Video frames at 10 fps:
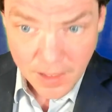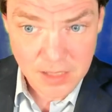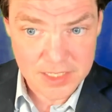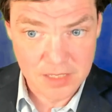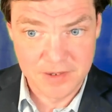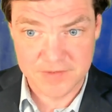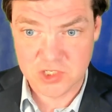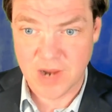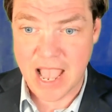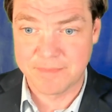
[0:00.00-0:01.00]
a little bit of a
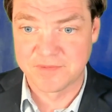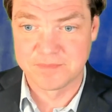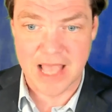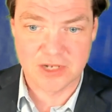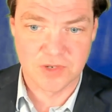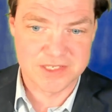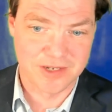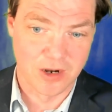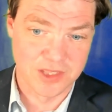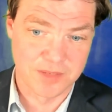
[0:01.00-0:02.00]
trap. Black tries
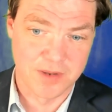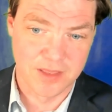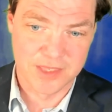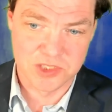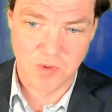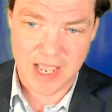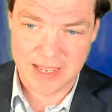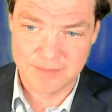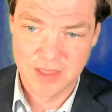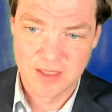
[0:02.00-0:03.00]
to guard the pawn this
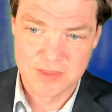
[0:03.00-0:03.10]
way.